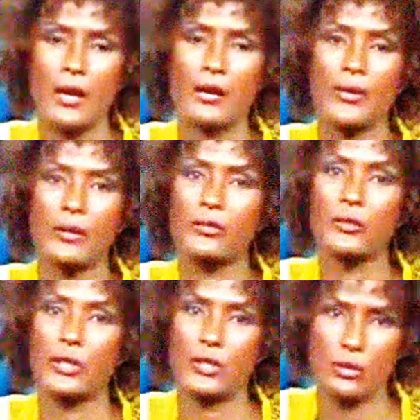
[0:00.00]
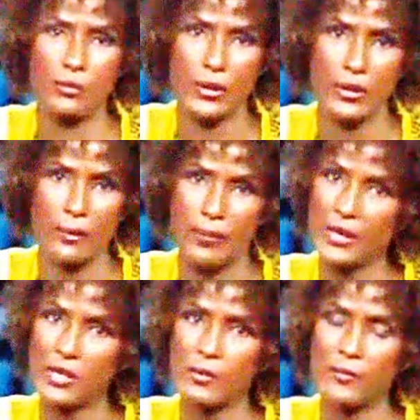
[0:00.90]
And therefore there should be a
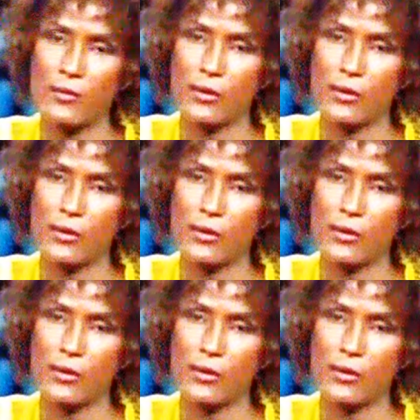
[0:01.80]
punishment